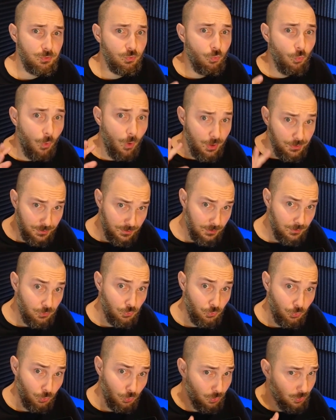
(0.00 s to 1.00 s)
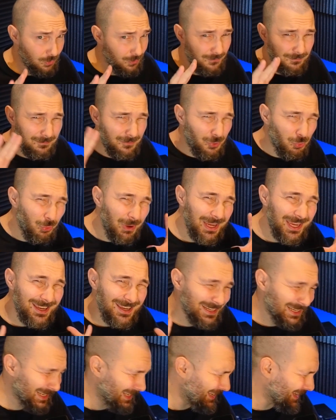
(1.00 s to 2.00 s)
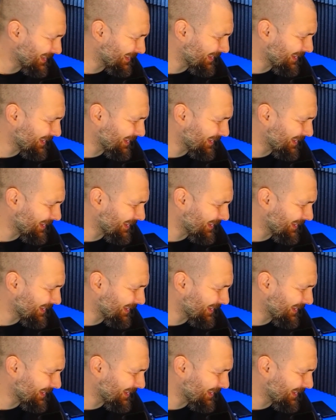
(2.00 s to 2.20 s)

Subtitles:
want to quickly and